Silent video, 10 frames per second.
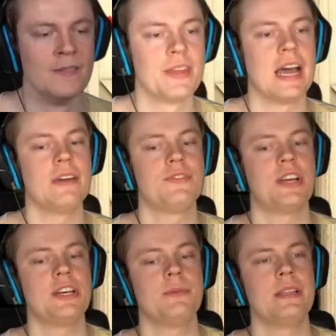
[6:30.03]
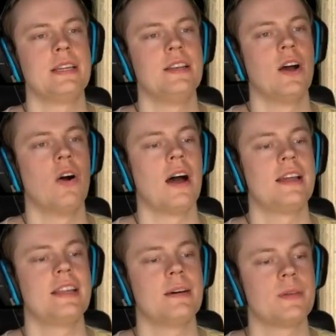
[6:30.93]
I have genuinely no
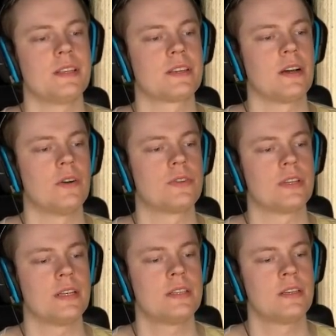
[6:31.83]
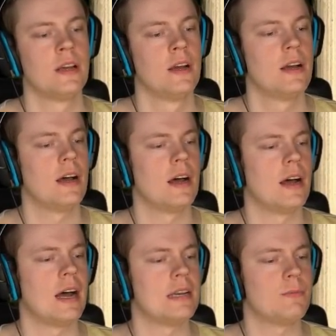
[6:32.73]
idea what this ghost is. Uh,
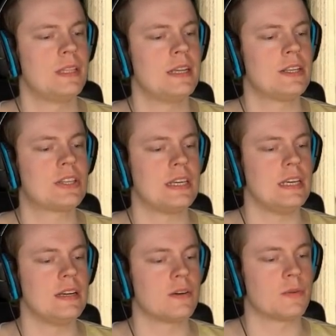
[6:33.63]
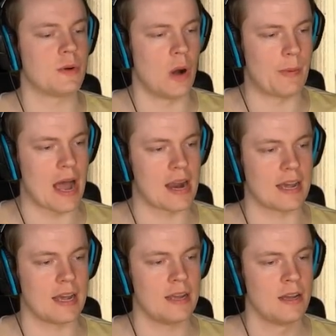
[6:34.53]
I, we didn't see
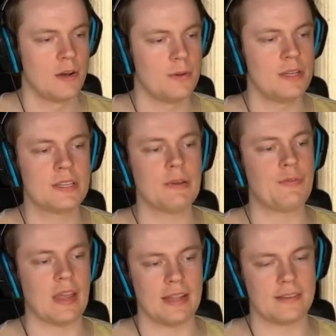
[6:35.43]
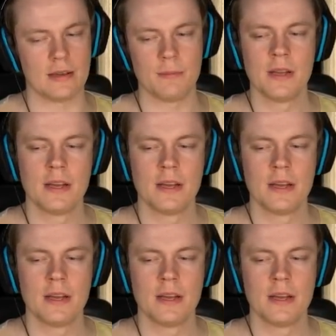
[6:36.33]
Obake. We didn't see Phantom.